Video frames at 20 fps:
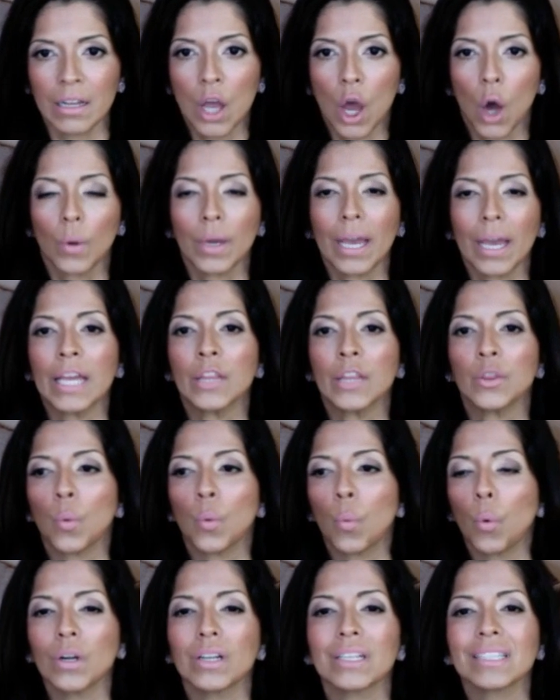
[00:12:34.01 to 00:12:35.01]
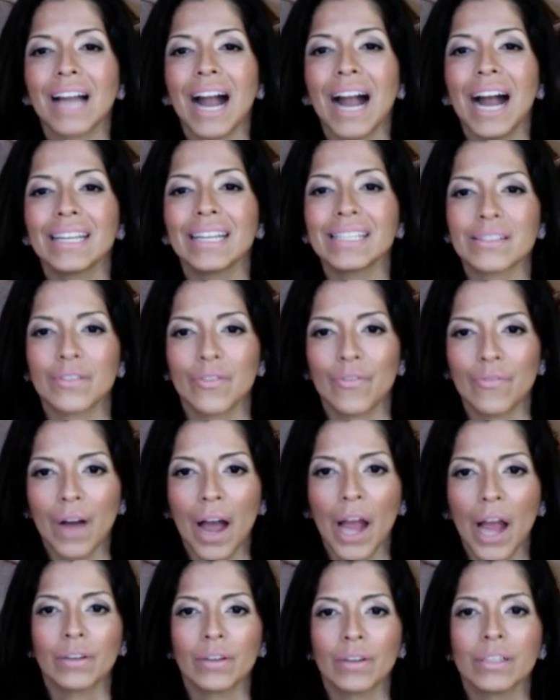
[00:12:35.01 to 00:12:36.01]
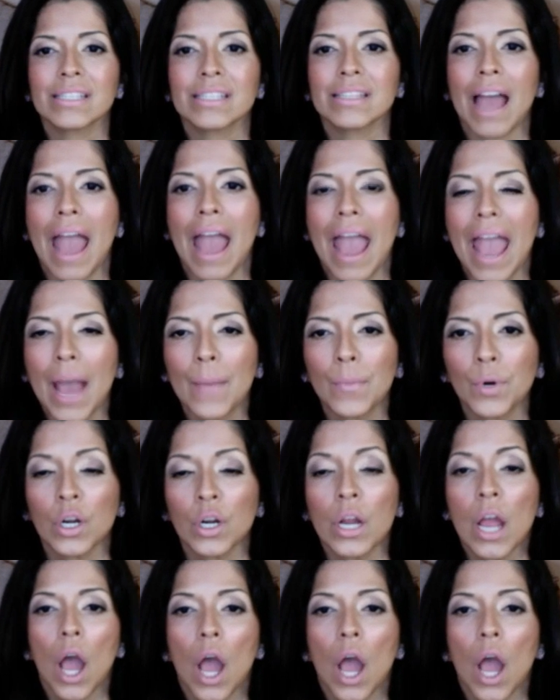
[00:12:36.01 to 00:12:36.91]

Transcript: Okay, the word of God is a fire, it's a hammer.